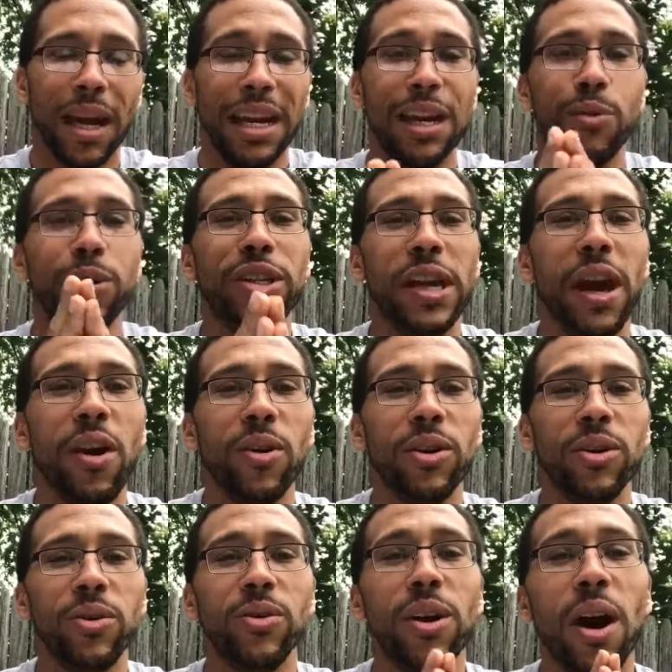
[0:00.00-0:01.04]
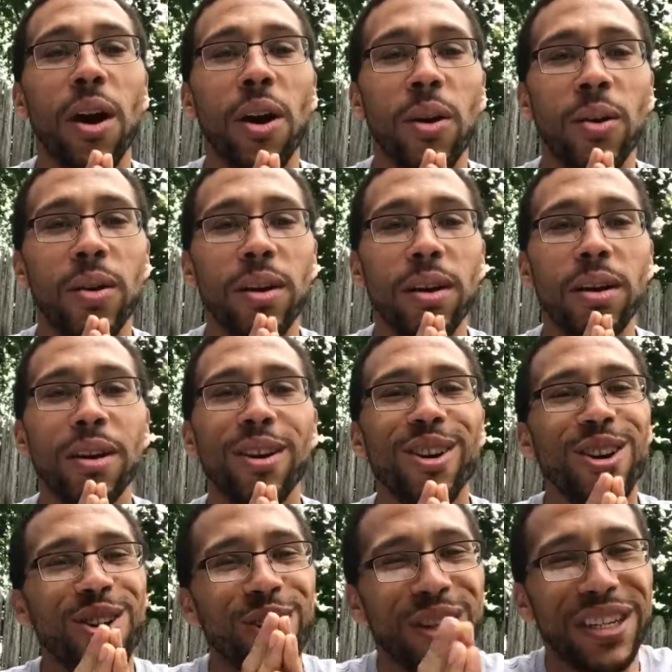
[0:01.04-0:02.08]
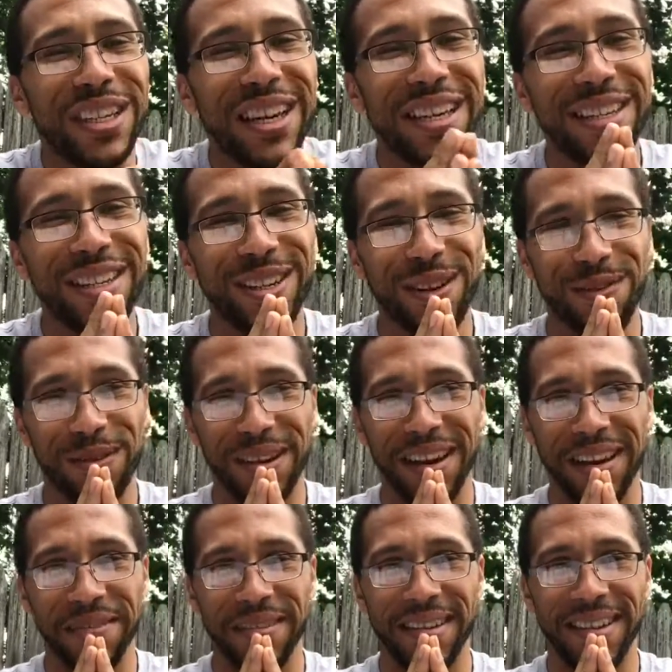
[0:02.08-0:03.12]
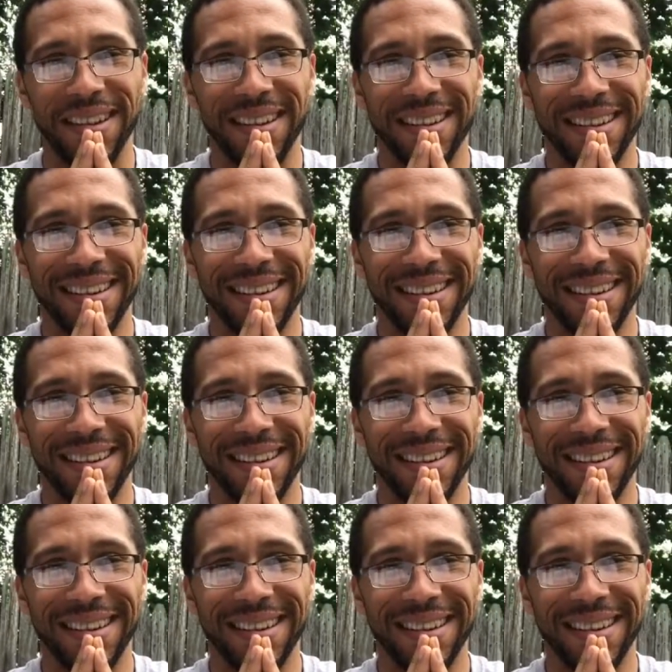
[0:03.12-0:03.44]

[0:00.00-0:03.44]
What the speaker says: And he will tell you, yo, your sins are forgiven.